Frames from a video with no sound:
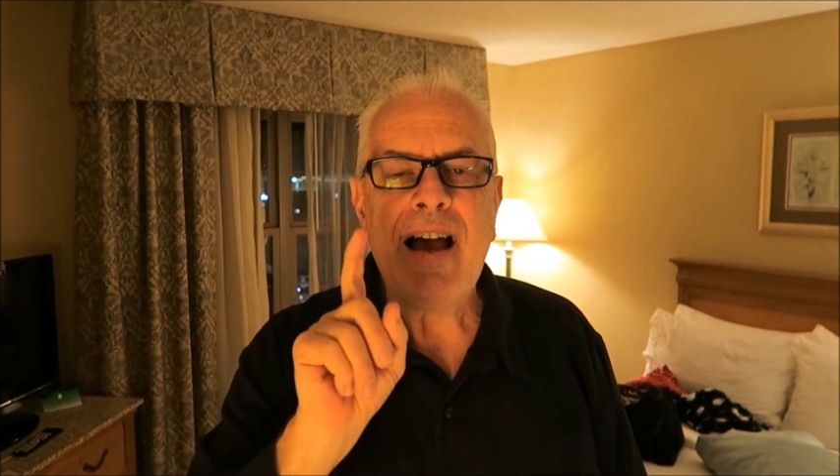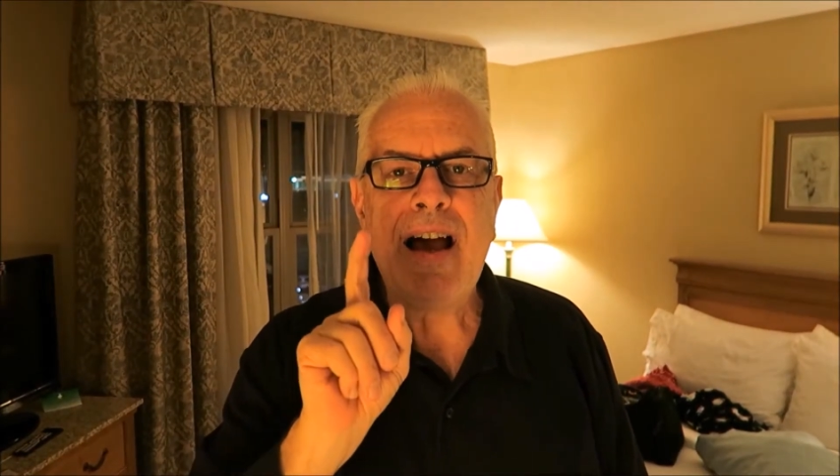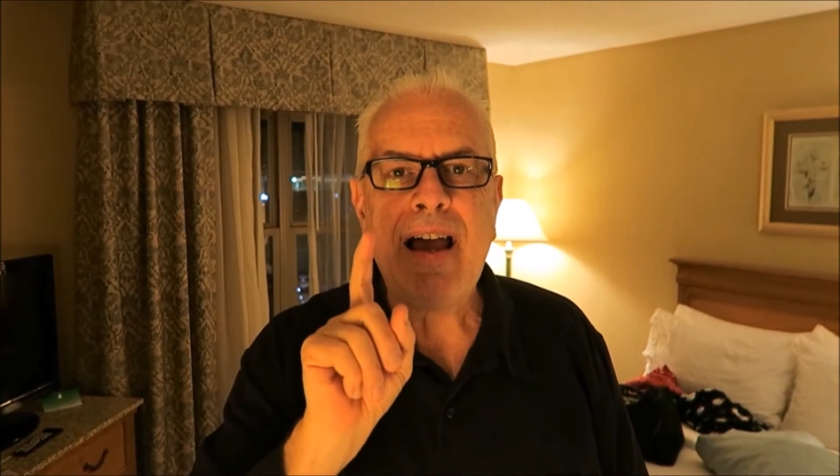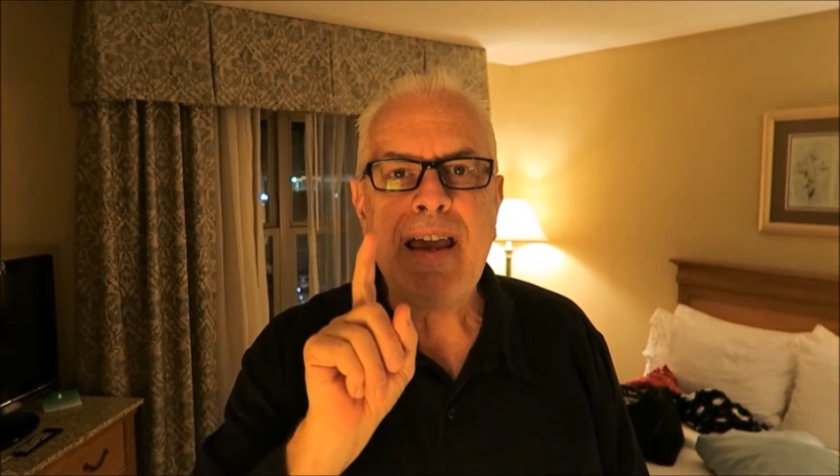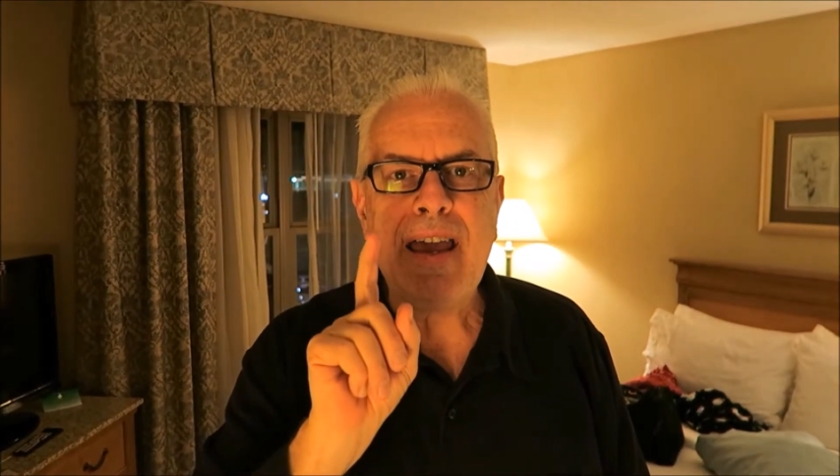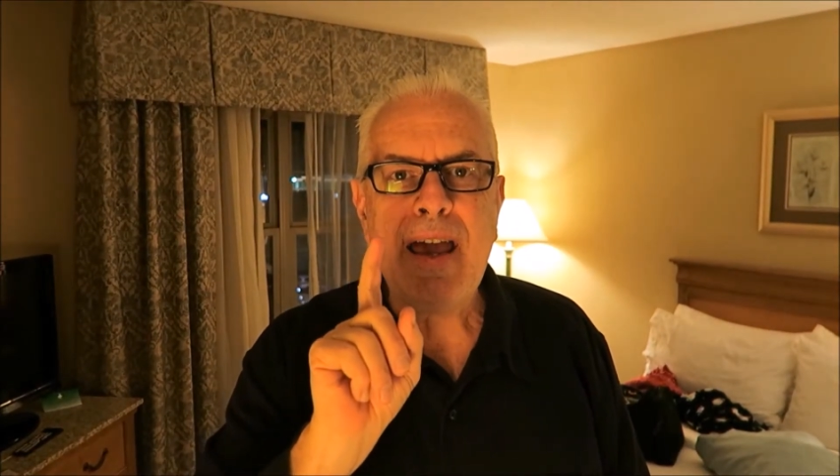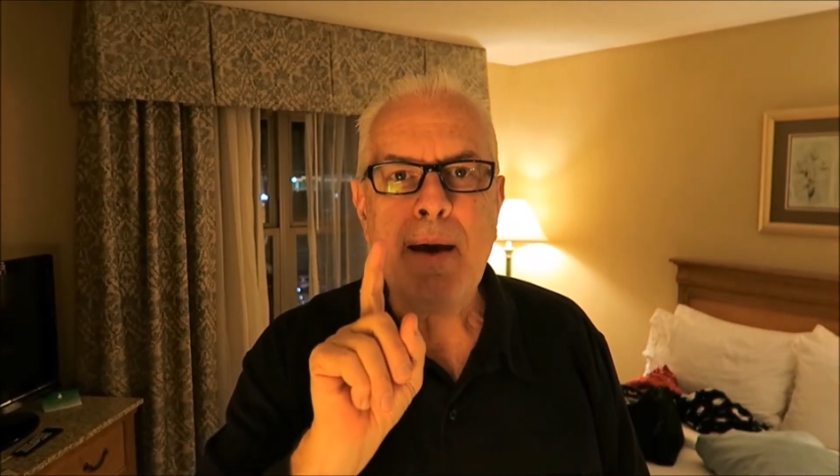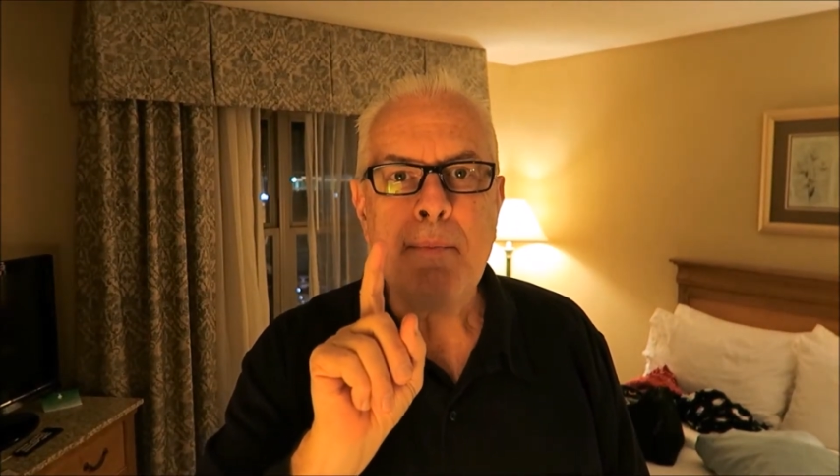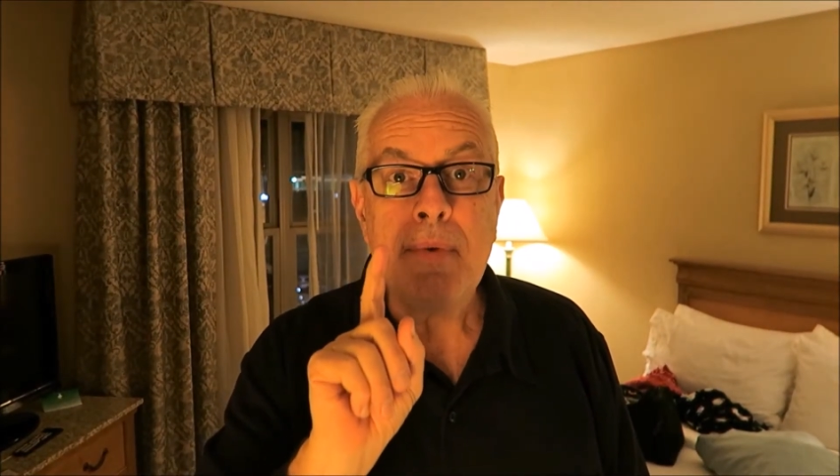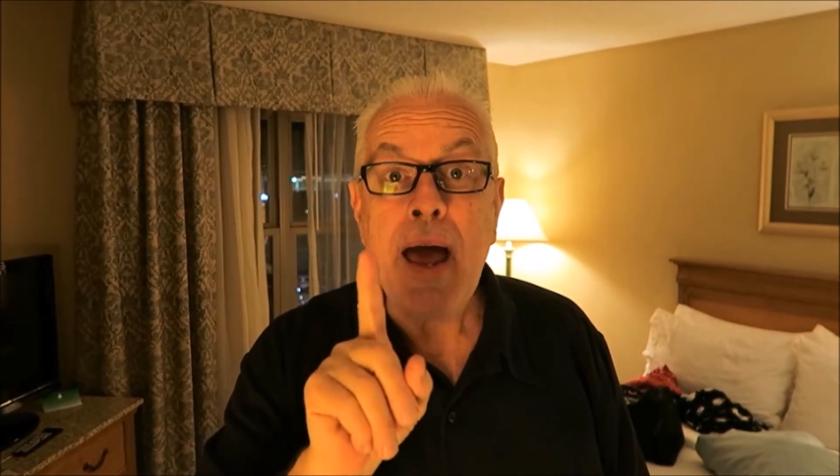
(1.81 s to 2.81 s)
I
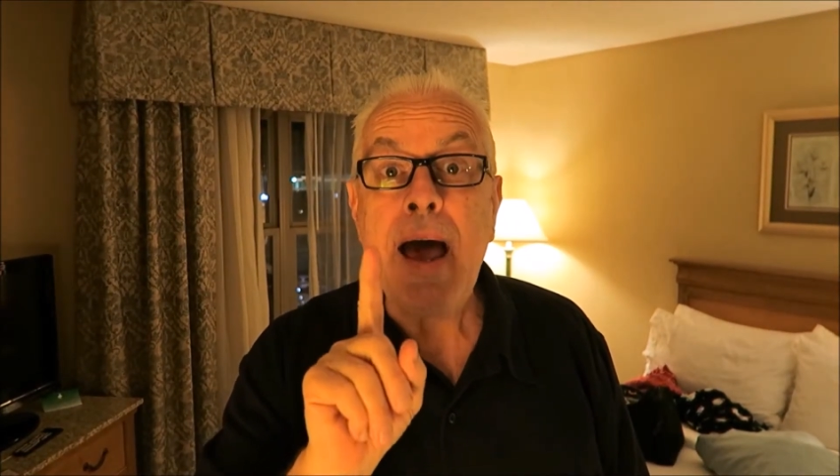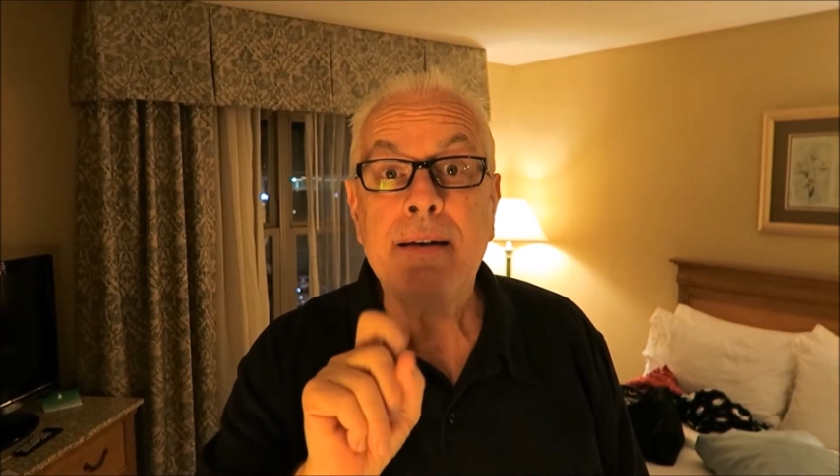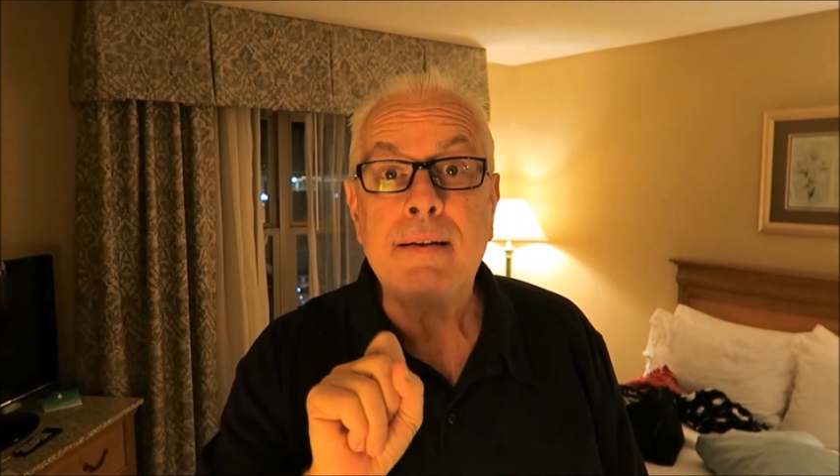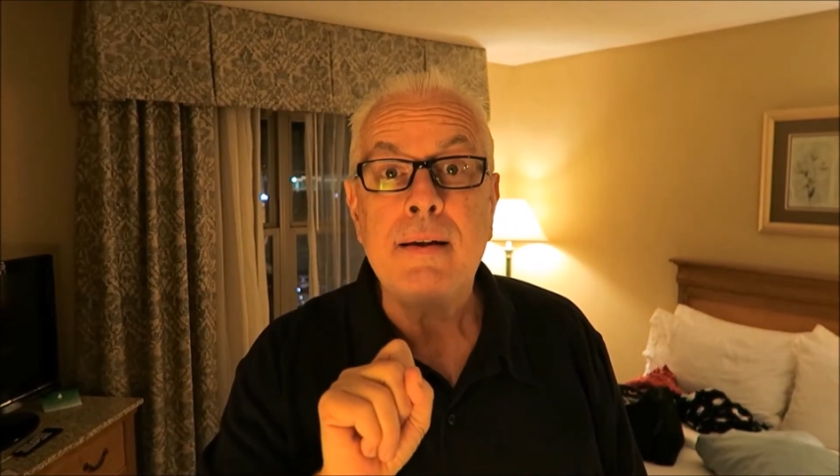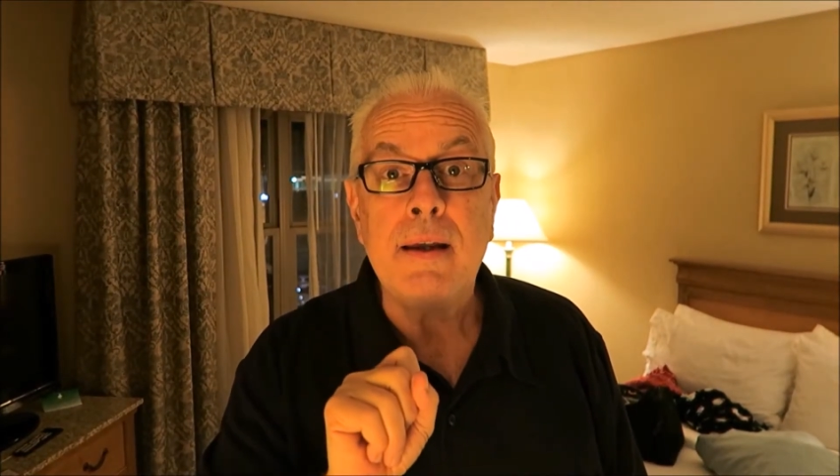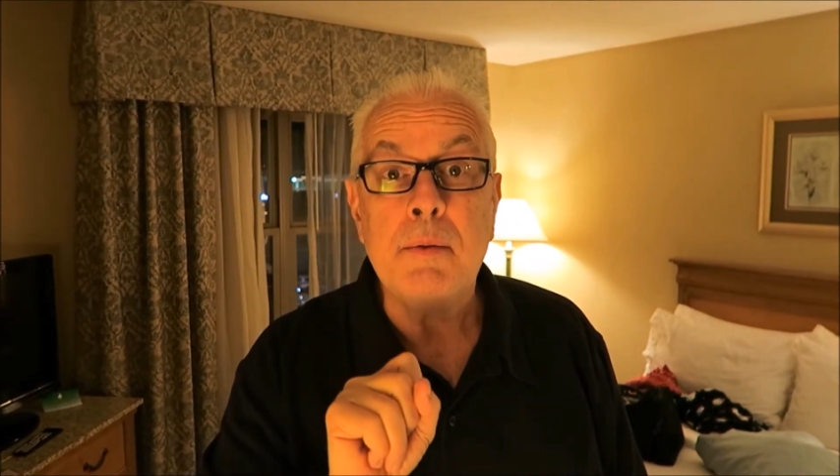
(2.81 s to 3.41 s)
am not